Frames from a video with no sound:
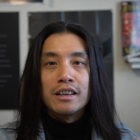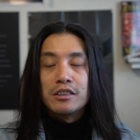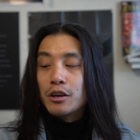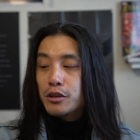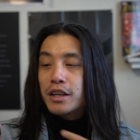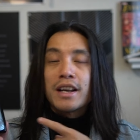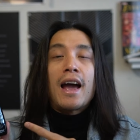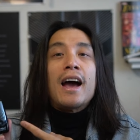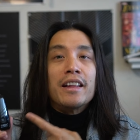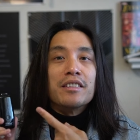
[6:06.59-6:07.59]
you know, you can
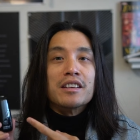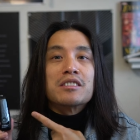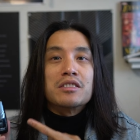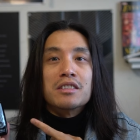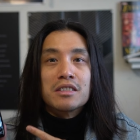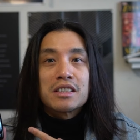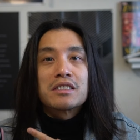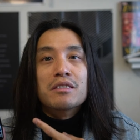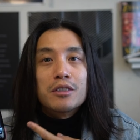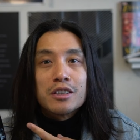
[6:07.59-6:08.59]
add this to the
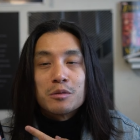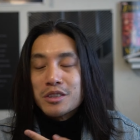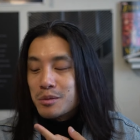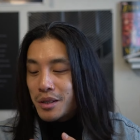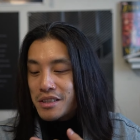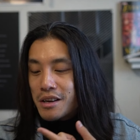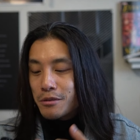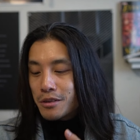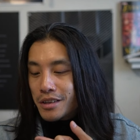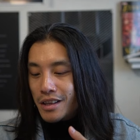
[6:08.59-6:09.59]
list of good ones because I
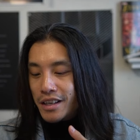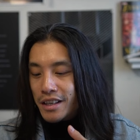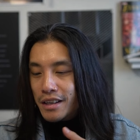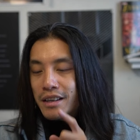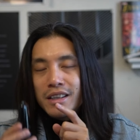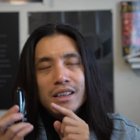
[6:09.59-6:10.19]
really like it.